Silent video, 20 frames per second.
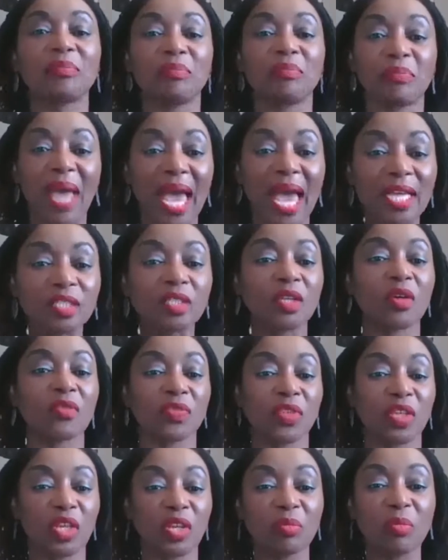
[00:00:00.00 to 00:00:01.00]
batch of
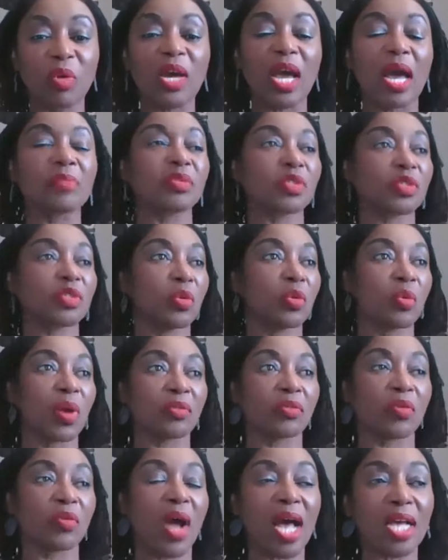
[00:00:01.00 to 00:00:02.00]
chemo cups. So
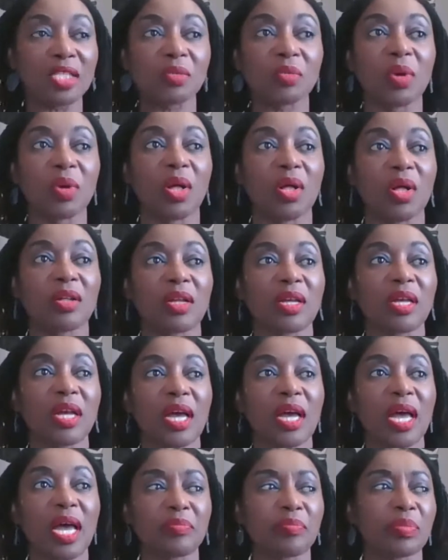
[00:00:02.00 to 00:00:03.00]
what Roswell
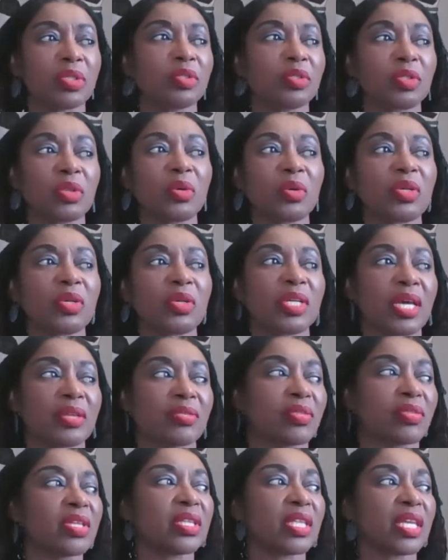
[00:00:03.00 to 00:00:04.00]
had been doing, I
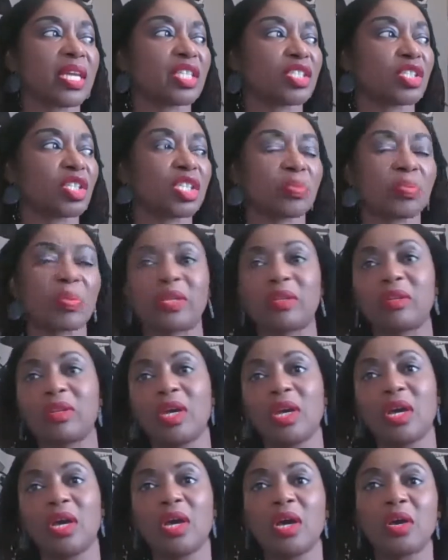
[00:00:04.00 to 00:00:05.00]
think they had just been
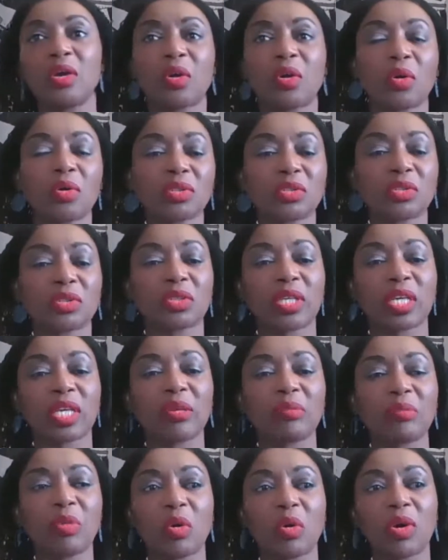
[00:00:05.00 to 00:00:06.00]
going to
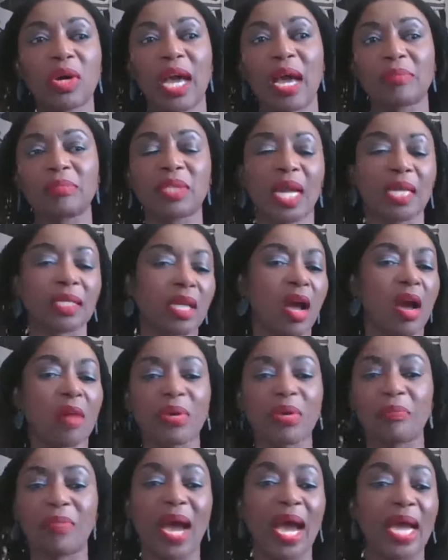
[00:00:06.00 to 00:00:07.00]
chemocup.com
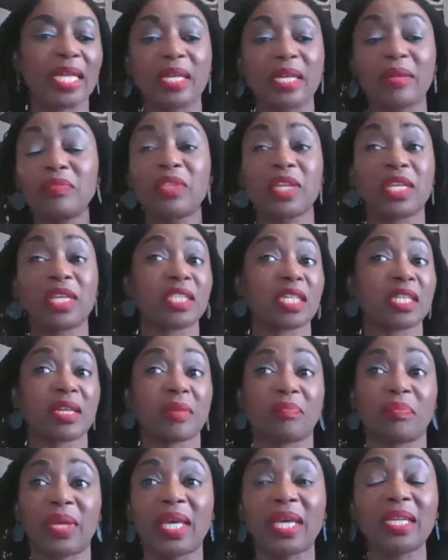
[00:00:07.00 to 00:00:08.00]
and buying them. They did a
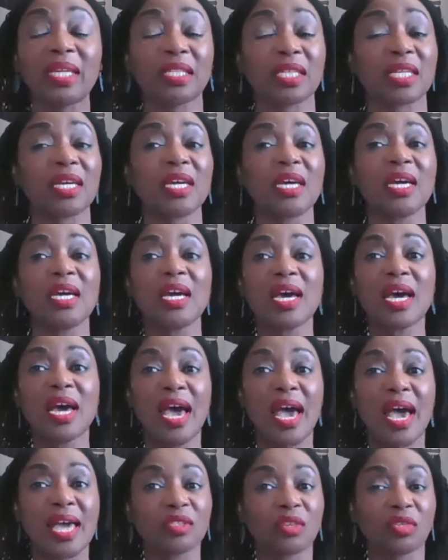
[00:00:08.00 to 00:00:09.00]
bid.
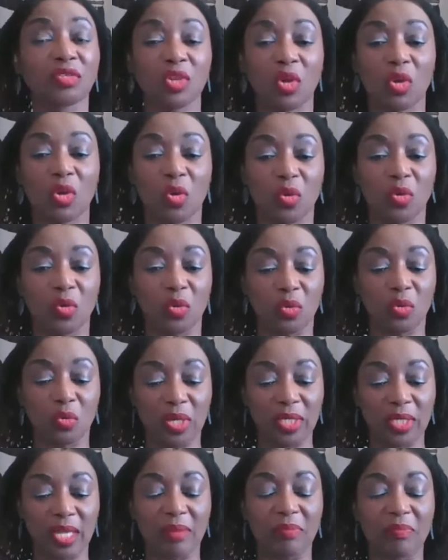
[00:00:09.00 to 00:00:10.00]
And so
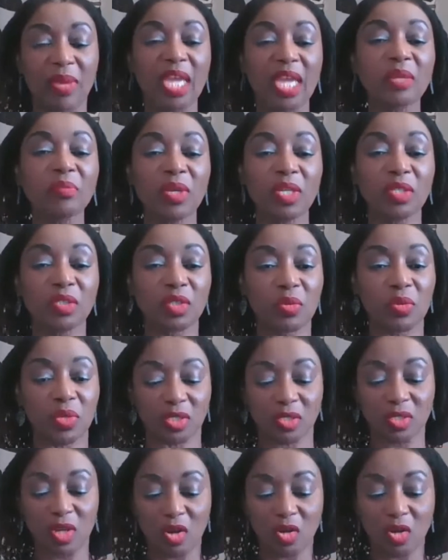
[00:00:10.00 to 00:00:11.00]
what they made me do is
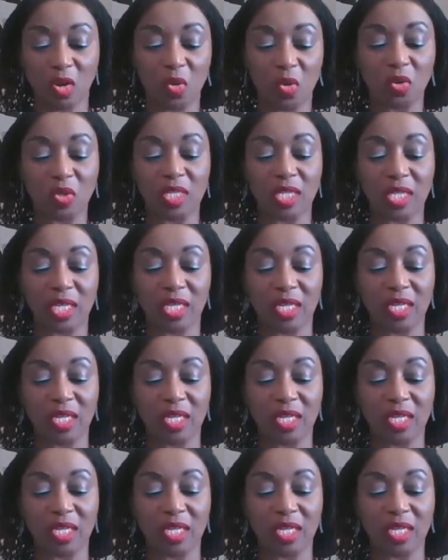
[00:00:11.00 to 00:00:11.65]
not only,